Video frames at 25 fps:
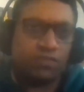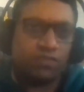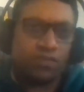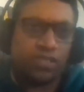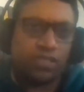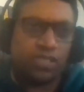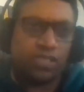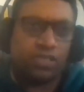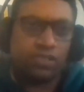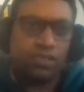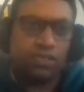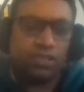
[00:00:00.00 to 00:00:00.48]

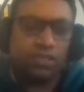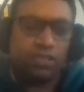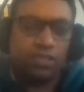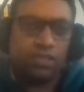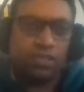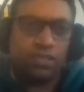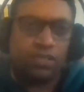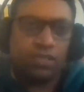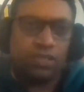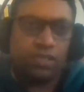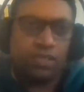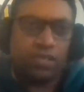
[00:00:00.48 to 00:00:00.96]
right?
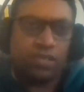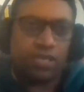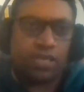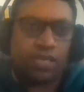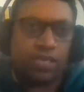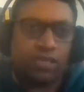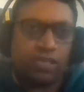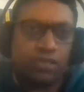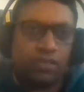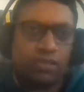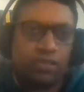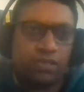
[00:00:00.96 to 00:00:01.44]

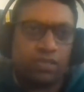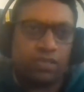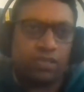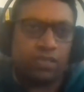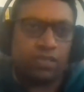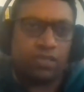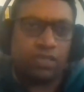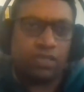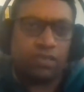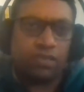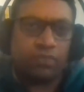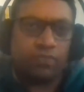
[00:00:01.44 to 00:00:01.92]
And
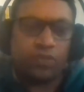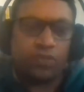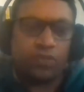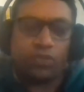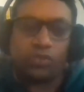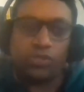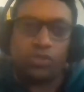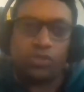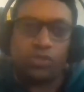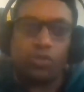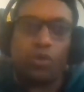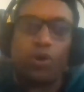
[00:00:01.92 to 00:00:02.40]

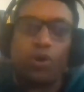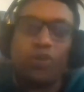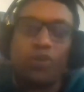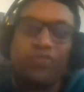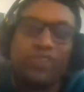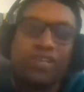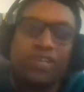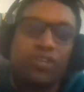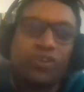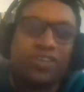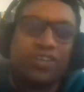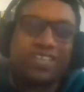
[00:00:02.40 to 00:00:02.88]
because law
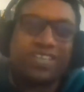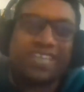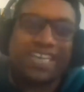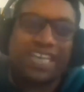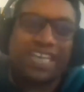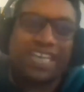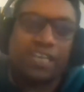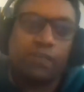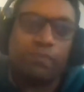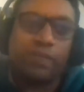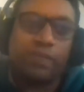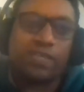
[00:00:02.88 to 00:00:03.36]
will not
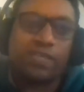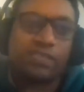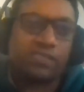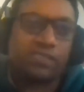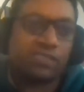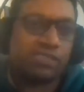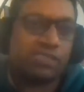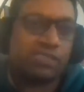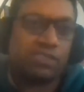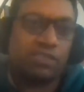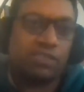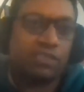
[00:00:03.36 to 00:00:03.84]
help
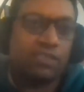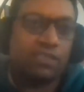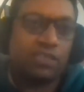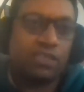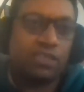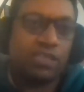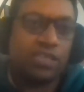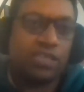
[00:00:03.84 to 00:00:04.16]
us